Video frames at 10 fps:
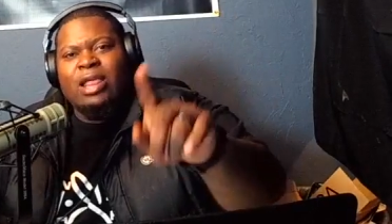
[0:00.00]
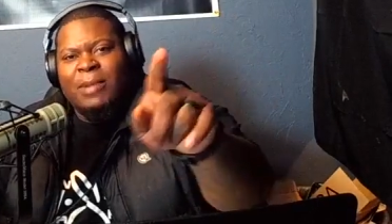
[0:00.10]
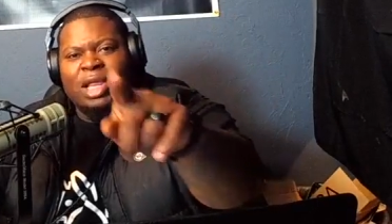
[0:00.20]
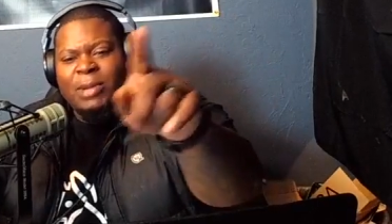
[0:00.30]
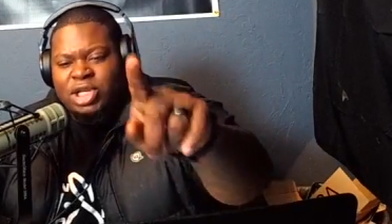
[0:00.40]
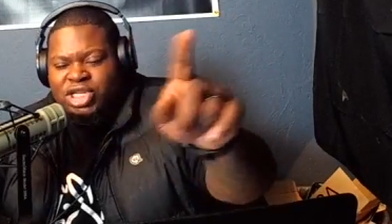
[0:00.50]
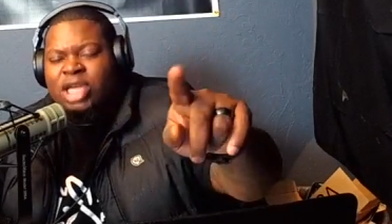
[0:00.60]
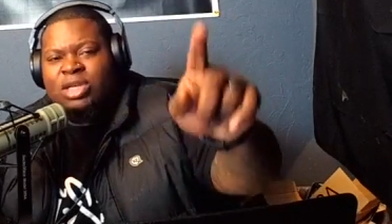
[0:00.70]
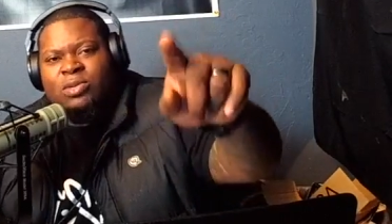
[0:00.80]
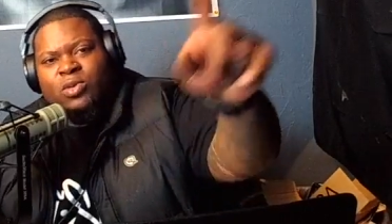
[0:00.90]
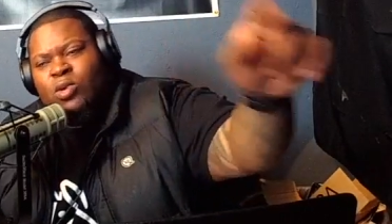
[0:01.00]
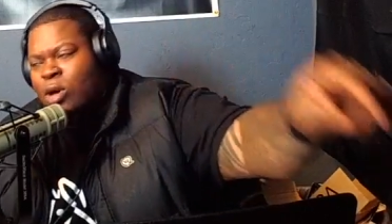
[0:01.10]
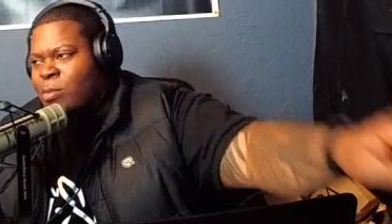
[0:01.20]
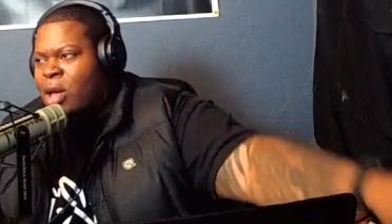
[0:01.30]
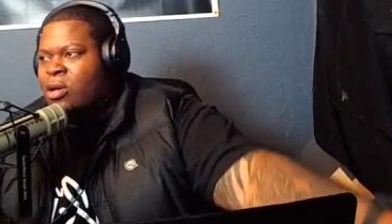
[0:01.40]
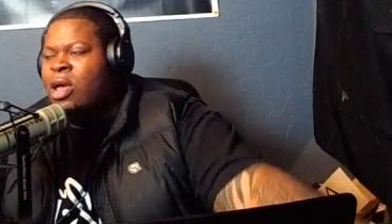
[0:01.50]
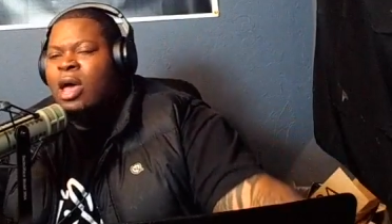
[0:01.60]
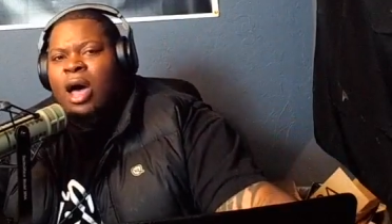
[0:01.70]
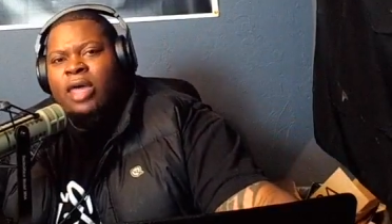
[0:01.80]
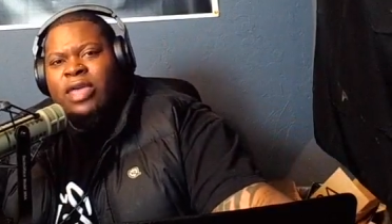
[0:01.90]
let me let me just say something real quick about
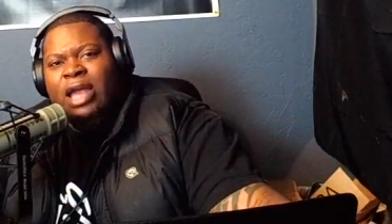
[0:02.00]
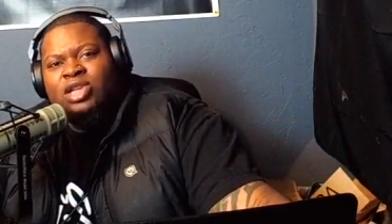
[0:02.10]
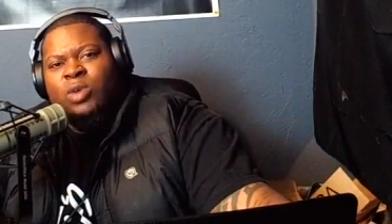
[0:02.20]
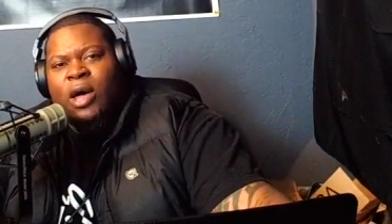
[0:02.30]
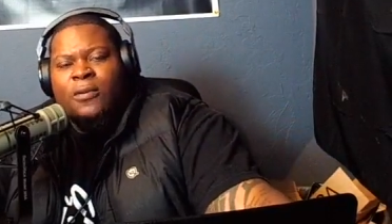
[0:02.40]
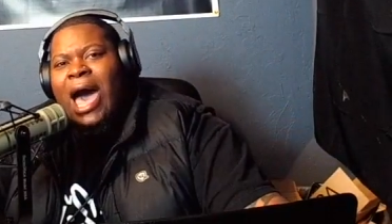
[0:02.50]
uh, that as well.